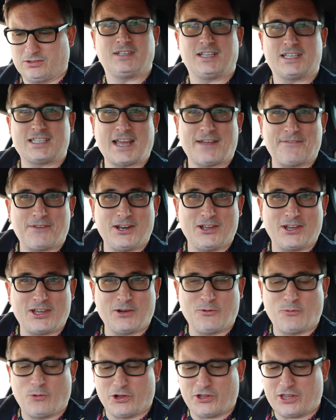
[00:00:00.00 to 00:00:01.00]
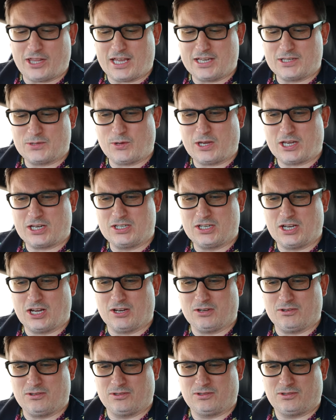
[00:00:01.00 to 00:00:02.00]
Let's have a look at what things we can
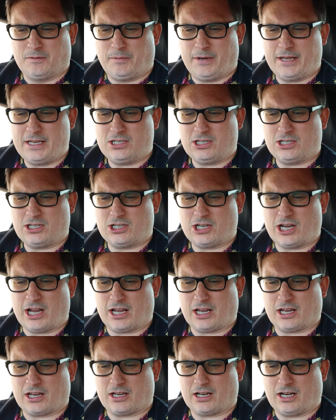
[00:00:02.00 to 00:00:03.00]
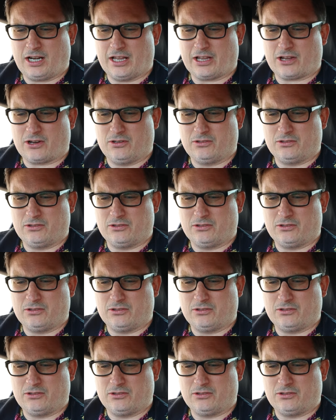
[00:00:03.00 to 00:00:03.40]
do. Please check, click